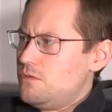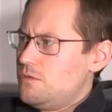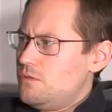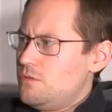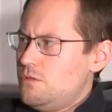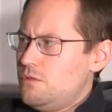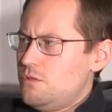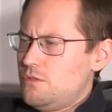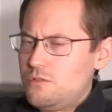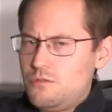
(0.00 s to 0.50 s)

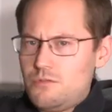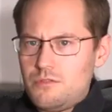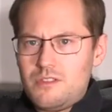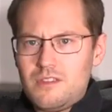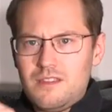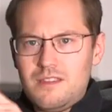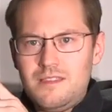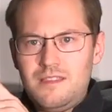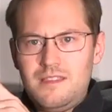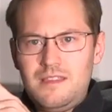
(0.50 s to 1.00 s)
you use
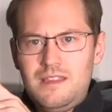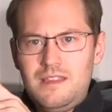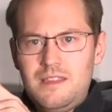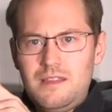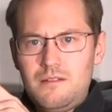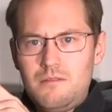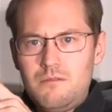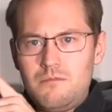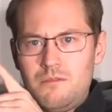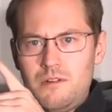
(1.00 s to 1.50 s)

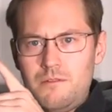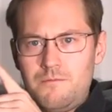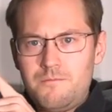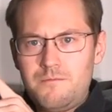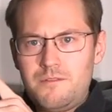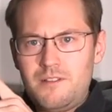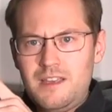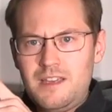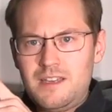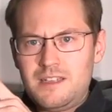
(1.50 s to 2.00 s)
the
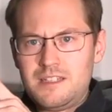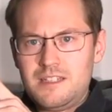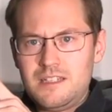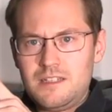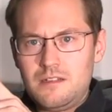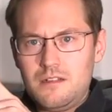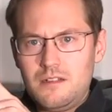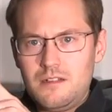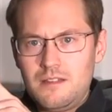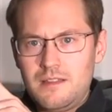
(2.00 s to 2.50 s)

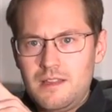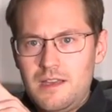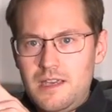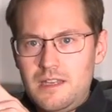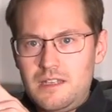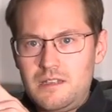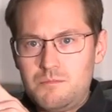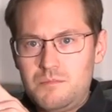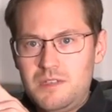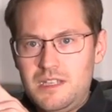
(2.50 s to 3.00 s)
reflected
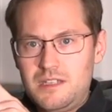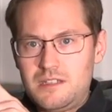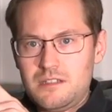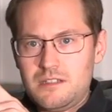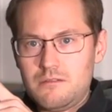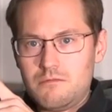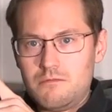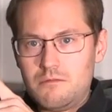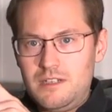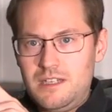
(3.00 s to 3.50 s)
light
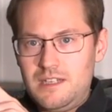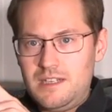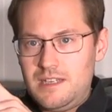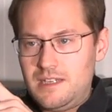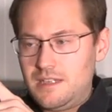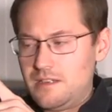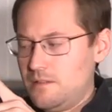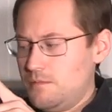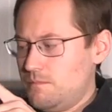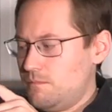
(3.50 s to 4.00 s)
meter
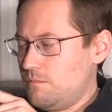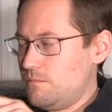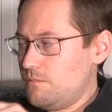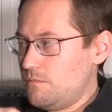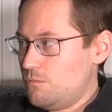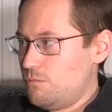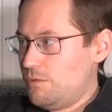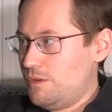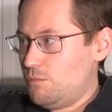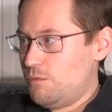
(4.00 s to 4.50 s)
reading
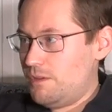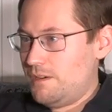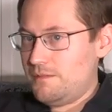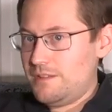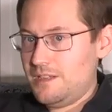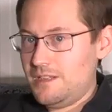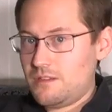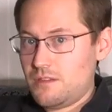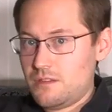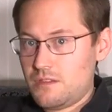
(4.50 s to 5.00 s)
with one of
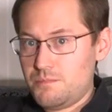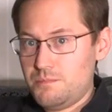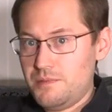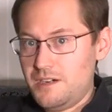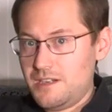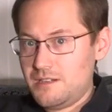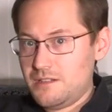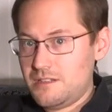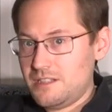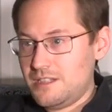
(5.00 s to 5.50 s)
these, a
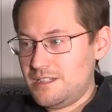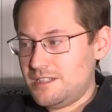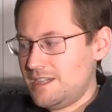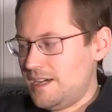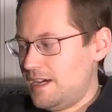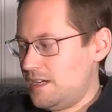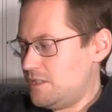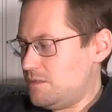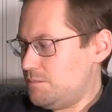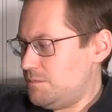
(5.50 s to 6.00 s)
spot
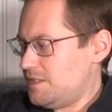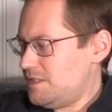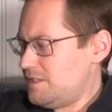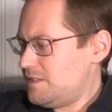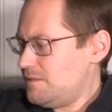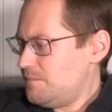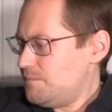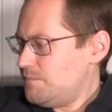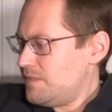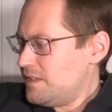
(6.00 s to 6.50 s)

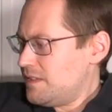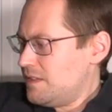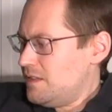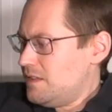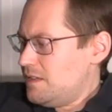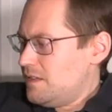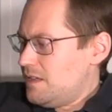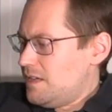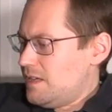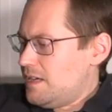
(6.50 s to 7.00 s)
attachment.
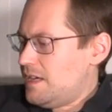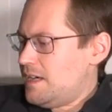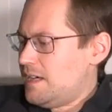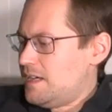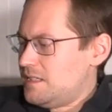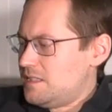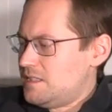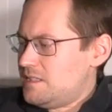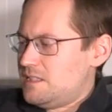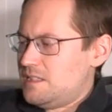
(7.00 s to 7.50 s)

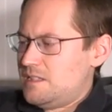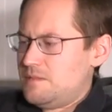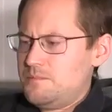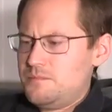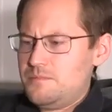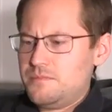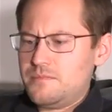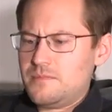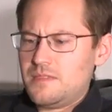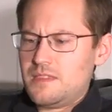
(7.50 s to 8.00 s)
And
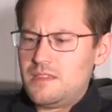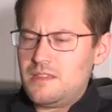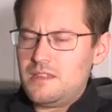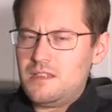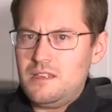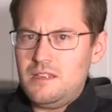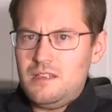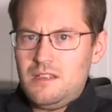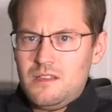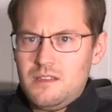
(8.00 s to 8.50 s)

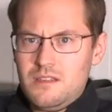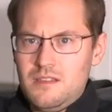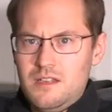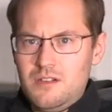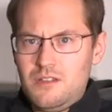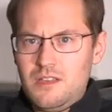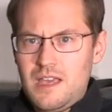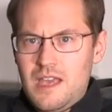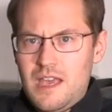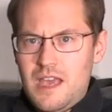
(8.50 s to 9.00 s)

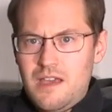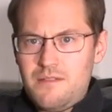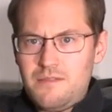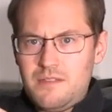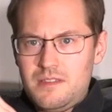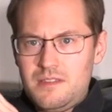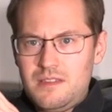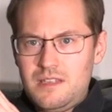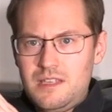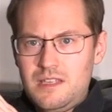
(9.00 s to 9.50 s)
then you
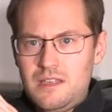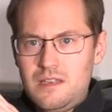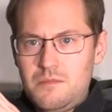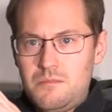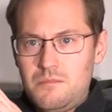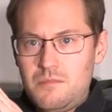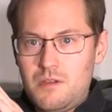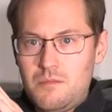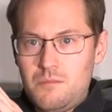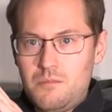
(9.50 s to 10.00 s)
have the
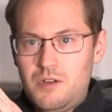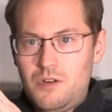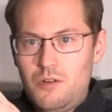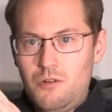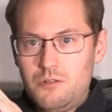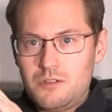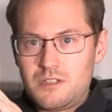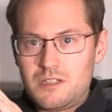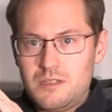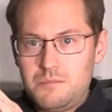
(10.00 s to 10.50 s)

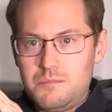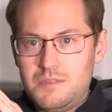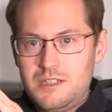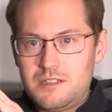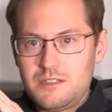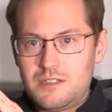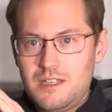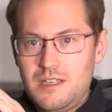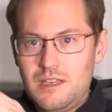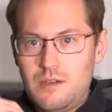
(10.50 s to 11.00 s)
Minolta
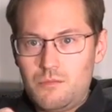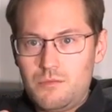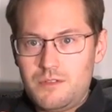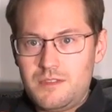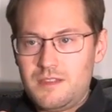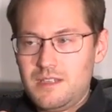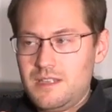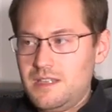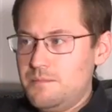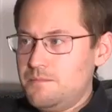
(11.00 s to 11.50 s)
meter here
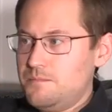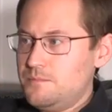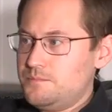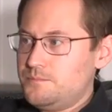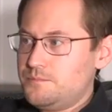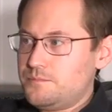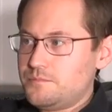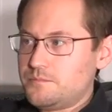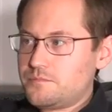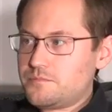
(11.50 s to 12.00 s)
with
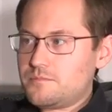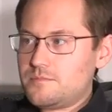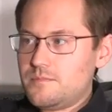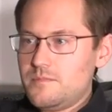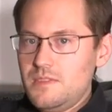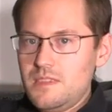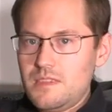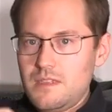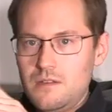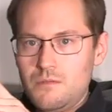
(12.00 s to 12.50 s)

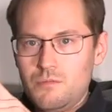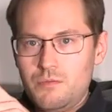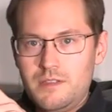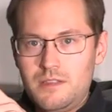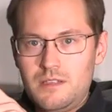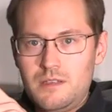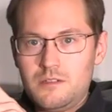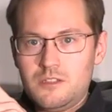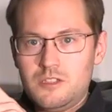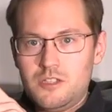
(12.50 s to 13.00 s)

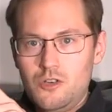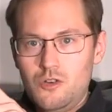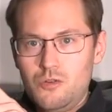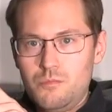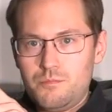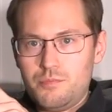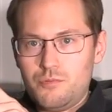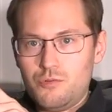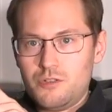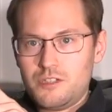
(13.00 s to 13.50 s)
the
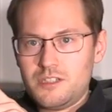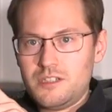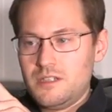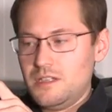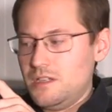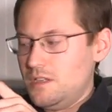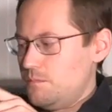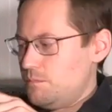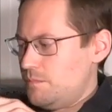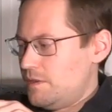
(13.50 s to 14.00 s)
dome port,
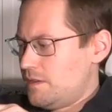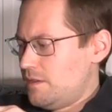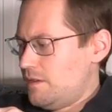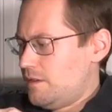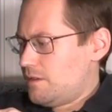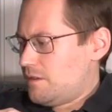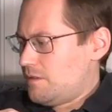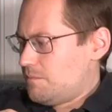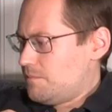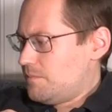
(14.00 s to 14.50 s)

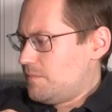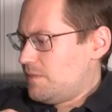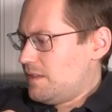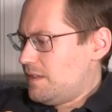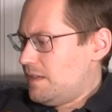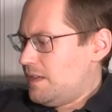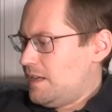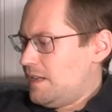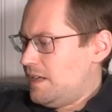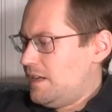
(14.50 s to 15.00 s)
because,
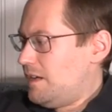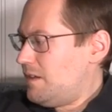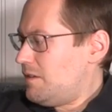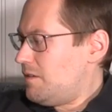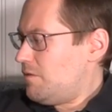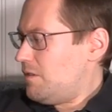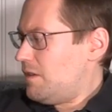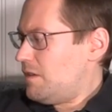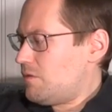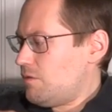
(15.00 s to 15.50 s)
and
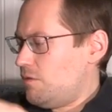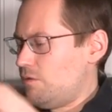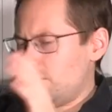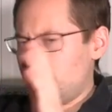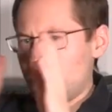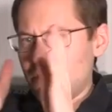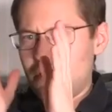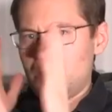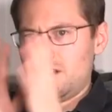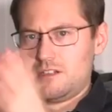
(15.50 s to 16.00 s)
here is
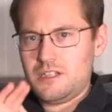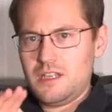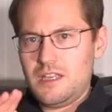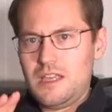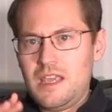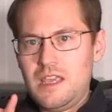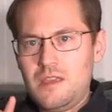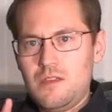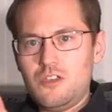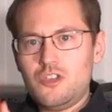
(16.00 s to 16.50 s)
also such
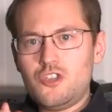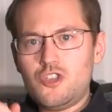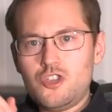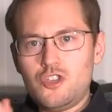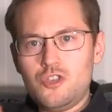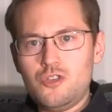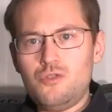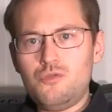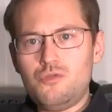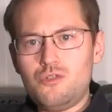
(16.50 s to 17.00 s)
a
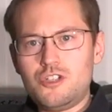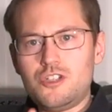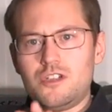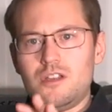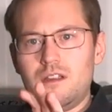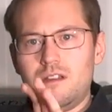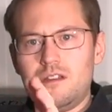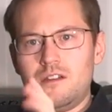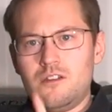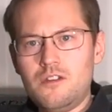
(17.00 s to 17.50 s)

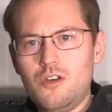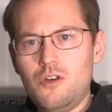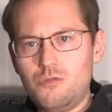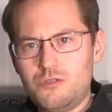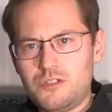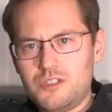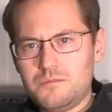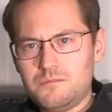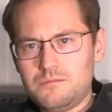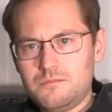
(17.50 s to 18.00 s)
huge
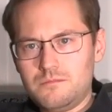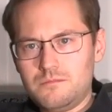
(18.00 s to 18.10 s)
note.